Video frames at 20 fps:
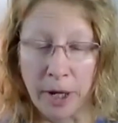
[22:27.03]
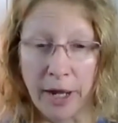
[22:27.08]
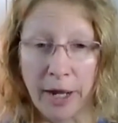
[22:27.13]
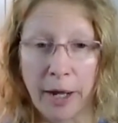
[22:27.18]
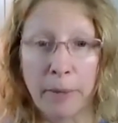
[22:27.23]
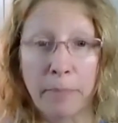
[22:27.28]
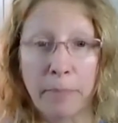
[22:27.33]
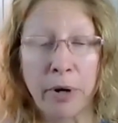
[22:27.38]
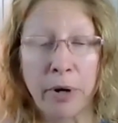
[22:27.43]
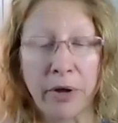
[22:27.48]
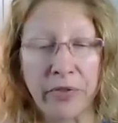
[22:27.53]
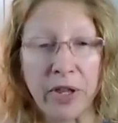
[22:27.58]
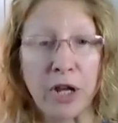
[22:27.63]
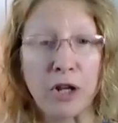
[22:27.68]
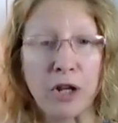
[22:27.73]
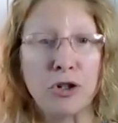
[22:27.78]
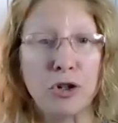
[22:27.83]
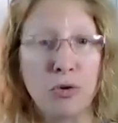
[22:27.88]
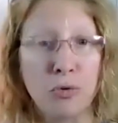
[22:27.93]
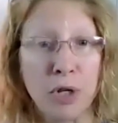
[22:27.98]
But
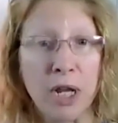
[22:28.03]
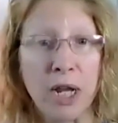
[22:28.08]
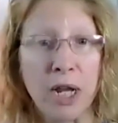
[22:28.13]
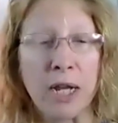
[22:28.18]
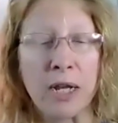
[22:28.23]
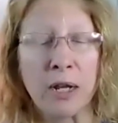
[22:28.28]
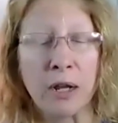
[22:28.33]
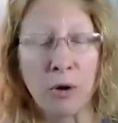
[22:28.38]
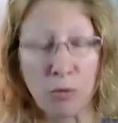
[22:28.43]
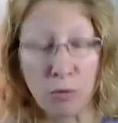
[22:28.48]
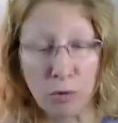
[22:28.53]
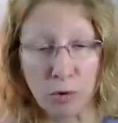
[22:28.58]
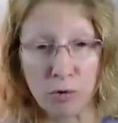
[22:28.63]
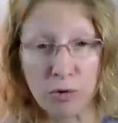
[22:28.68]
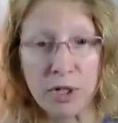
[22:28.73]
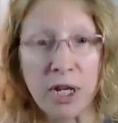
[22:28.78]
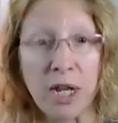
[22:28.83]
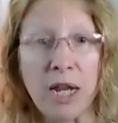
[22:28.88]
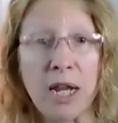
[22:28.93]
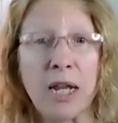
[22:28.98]
they do need
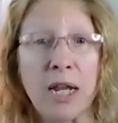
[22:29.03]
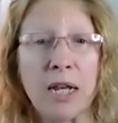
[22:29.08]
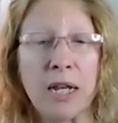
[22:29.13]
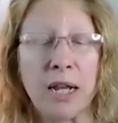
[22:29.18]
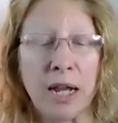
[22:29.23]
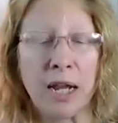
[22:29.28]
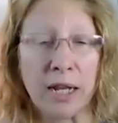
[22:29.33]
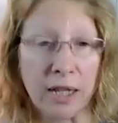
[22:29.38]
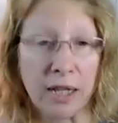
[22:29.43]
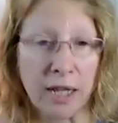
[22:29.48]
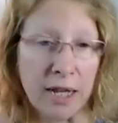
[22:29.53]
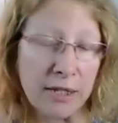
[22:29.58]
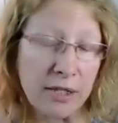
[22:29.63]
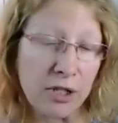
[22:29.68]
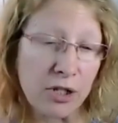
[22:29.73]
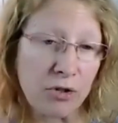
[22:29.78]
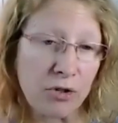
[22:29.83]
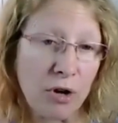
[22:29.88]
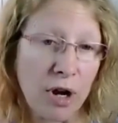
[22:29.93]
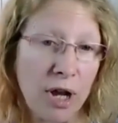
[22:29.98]
routine and
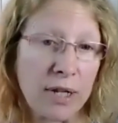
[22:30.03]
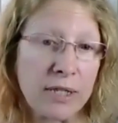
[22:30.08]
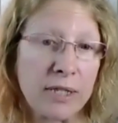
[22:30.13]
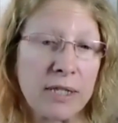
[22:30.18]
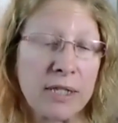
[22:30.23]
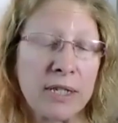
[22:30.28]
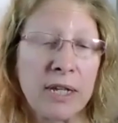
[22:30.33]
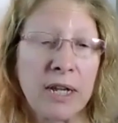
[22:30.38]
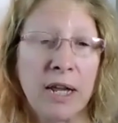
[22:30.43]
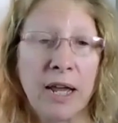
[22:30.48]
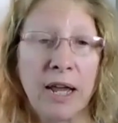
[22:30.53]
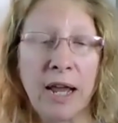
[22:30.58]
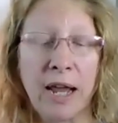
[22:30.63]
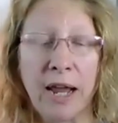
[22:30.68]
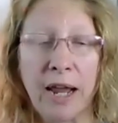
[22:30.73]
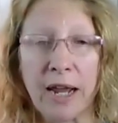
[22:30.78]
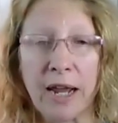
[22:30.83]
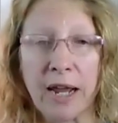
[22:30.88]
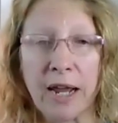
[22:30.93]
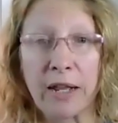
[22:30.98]
less stress
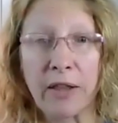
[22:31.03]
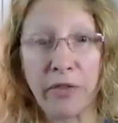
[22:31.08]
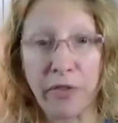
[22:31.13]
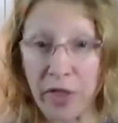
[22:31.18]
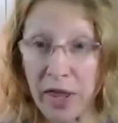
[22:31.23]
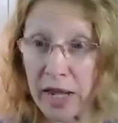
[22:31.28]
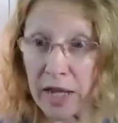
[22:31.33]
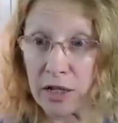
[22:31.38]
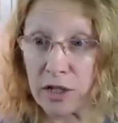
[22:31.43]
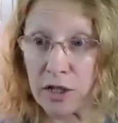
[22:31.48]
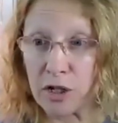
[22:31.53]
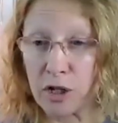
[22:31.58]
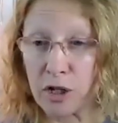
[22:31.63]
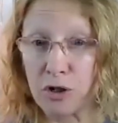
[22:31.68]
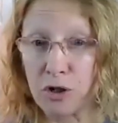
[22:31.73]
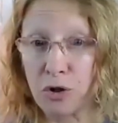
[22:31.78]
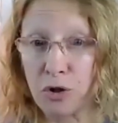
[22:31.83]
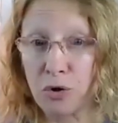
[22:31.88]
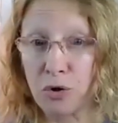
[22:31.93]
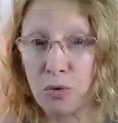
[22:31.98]
and things to
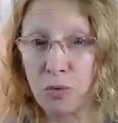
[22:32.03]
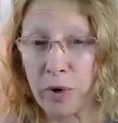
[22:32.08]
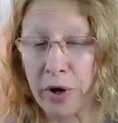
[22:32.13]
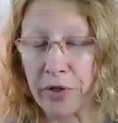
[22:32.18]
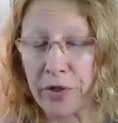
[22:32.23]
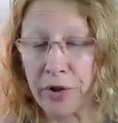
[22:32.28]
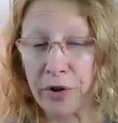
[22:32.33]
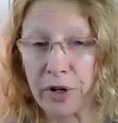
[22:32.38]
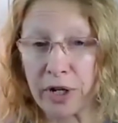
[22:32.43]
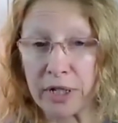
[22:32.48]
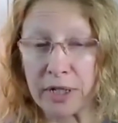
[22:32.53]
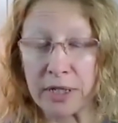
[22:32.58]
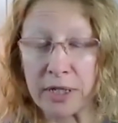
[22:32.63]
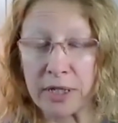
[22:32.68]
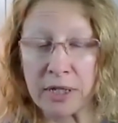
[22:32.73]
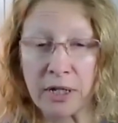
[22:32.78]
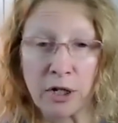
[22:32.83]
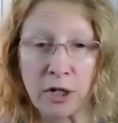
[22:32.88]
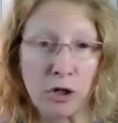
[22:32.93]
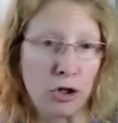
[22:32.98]
do, whether
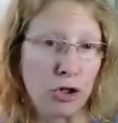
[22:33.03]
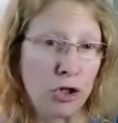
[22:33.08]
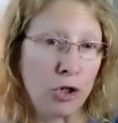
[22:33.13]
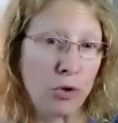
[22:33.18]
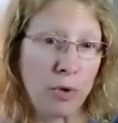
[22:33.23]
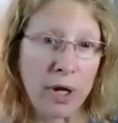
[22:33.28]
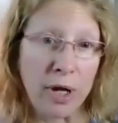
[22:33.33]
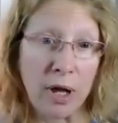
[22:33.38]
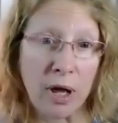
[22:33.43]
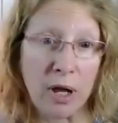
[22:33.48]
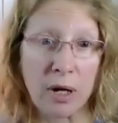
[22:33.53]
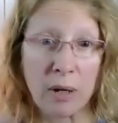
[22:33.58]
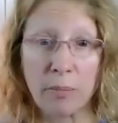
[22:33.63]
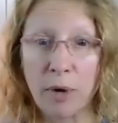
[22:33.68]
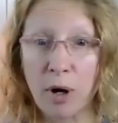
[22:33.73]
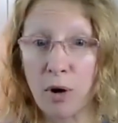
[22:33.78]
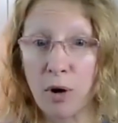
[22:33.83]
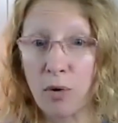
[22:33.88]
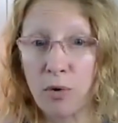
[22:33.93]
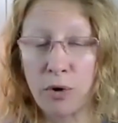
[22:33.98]
it's chewing on a
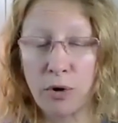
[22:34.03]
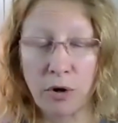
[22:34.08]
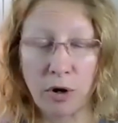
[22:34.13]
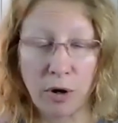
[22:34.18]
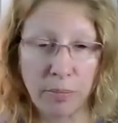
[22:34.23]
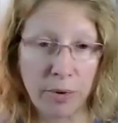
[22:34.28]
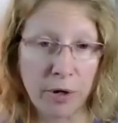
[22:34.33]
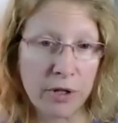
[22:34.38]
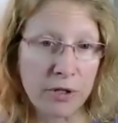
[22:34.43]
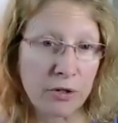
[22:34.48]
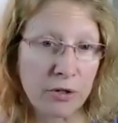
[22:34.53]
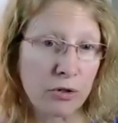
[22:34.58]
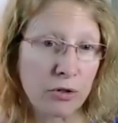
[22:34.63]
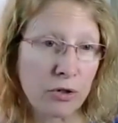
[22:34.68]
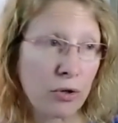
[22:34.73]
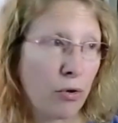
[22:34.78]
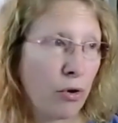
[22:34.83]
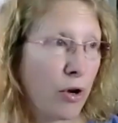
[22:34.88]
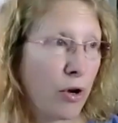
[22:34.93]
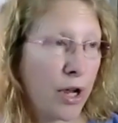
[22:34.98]
bone or a puzzle
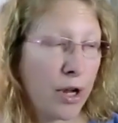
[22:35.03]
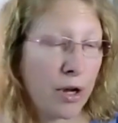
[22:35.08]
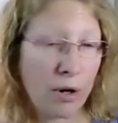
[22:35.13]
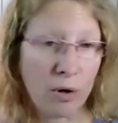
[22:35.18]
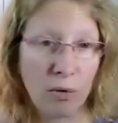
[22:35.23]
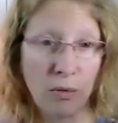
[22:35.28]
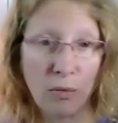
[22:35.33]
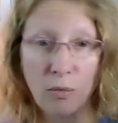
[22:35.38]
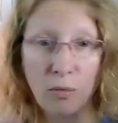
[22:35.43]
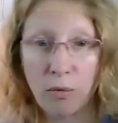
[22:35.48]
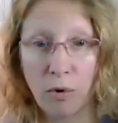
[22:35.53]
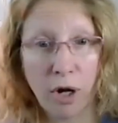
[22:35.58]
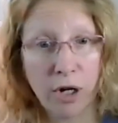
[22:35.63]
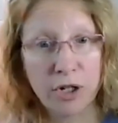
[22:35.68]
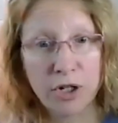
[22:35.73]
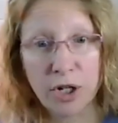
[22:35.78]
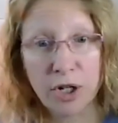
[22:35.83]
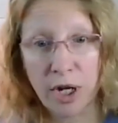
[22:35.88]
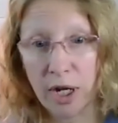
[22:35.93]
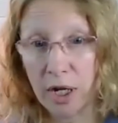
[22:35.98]
toy or
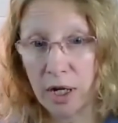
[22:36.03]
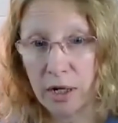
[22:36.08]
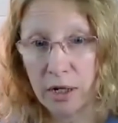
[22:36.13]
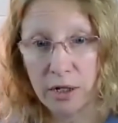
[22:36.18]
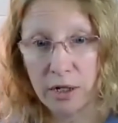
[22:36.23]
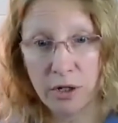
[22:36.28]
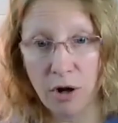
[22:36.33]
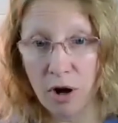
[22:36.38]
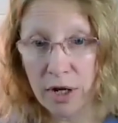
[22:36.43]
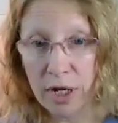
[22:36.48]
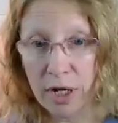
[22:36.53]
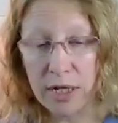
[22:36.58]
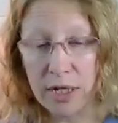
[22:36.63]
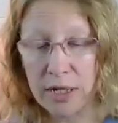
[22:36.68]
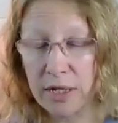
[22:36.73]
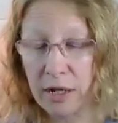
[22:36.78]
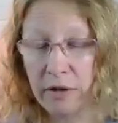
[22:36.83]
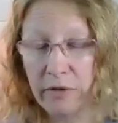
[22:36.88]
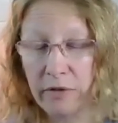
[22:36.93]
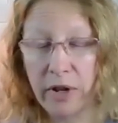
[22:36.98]
watching
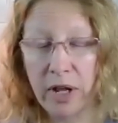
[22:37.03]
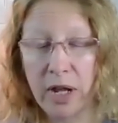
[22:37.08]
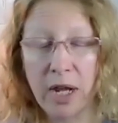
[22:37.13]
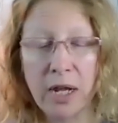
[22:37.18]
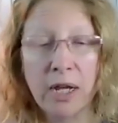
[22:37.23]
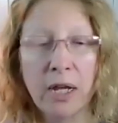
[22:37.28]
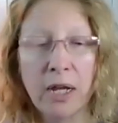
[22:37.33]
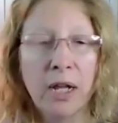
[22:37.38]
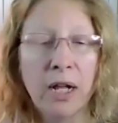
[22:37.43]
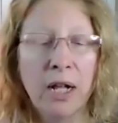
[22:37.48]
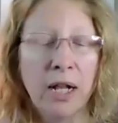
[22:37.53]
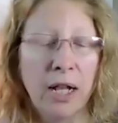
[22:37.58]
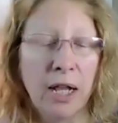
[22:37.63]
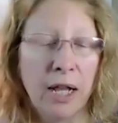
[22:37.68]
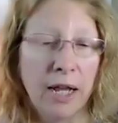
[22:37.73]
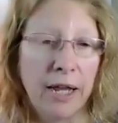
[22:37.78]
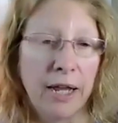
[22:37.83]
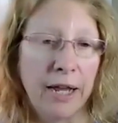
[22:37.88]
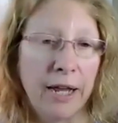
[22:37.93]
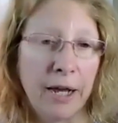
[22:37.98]
doggy TV,
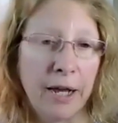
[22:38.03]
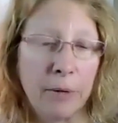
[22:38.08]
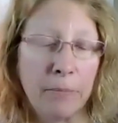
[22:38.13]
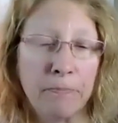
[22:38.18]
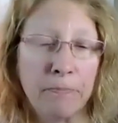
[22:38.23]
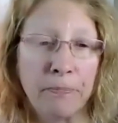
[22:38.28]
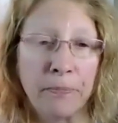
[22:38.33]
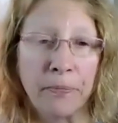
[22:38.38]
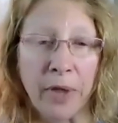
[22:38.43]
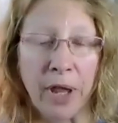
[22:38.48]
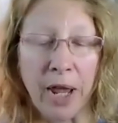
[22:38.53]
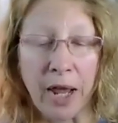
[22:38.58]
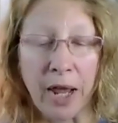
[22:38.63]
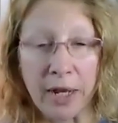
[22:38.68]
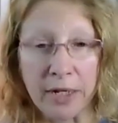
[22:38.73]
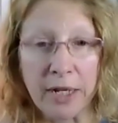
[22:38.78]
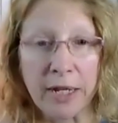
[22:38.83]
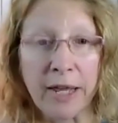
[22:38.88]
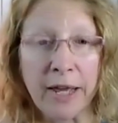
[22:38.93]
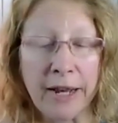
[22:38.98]
and
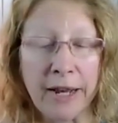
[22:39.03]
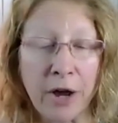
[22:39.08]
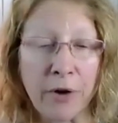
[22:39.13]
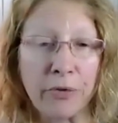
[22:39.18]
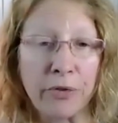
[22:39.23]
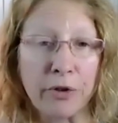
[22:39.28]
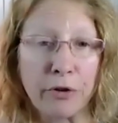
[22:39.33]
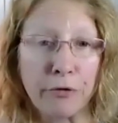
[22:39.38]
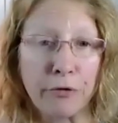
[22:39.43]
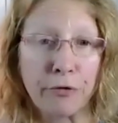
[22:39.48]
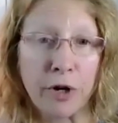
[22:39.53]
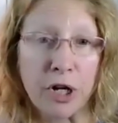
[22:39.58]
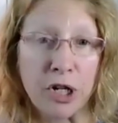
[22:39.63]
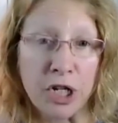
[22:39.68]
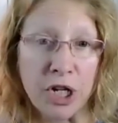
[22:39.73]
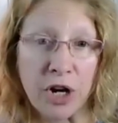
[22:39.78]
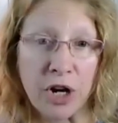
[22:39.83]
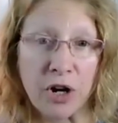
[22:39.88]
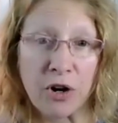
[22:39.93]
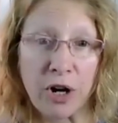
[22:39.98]
to get out in the
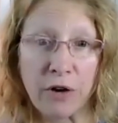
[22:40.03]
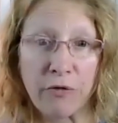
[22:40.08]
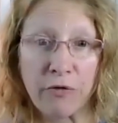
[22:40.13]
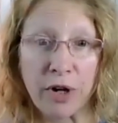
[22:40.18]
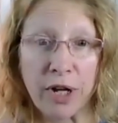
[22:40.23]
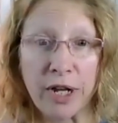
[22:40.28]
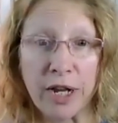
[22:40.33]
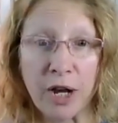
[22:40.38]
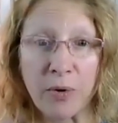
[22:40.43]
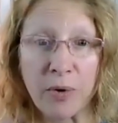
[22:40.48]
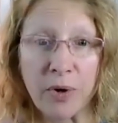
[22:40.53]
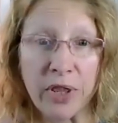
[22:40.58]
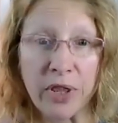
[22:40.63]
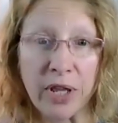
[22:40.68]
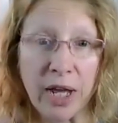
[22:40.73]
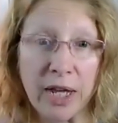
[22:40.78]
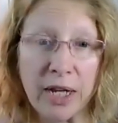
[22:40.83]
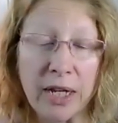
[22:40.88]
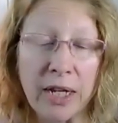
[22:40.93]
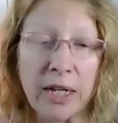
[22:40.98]
fresh air every now
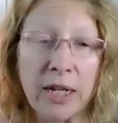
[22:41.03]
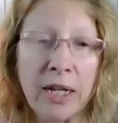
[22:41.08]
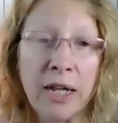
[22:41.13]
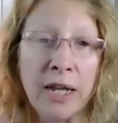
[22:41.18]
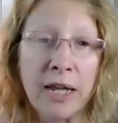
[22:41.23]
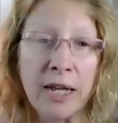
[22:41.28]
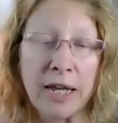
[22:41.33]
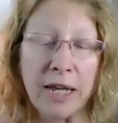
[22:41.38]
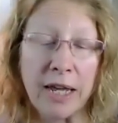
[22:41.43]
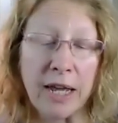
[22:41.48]
and then, and